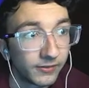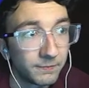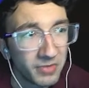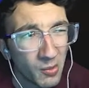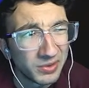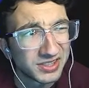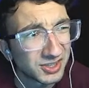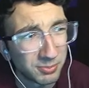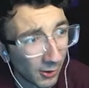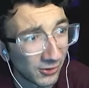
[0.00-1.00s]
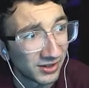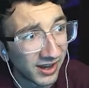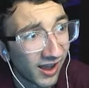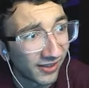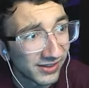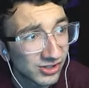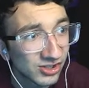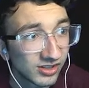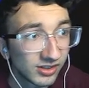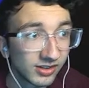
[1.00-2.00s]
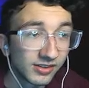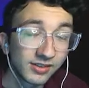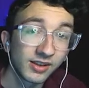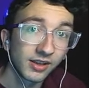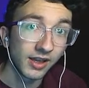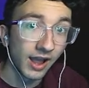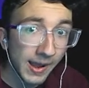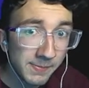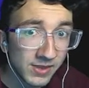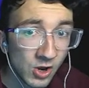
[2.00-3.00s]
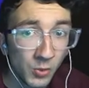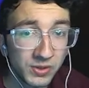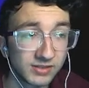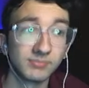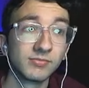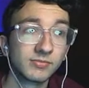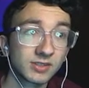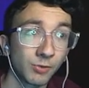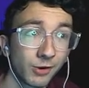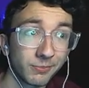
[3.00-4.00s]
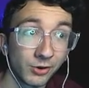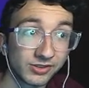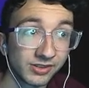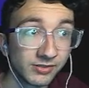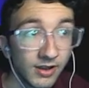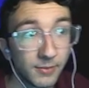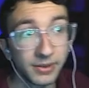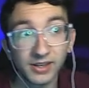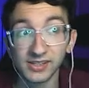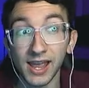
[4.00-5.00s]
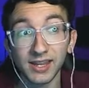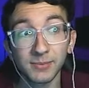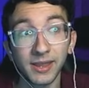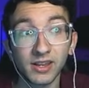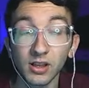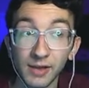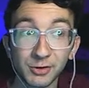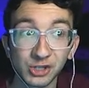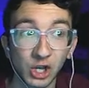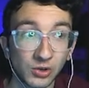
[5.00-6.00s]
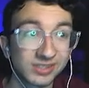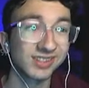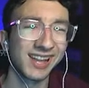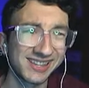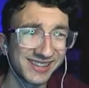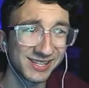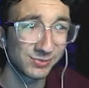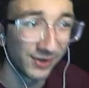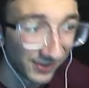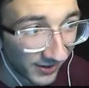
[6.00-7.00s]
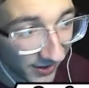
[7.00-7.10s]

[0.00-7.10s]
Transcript: no one's smart in college. I'm the only smart person because I can make clever jokes like this one.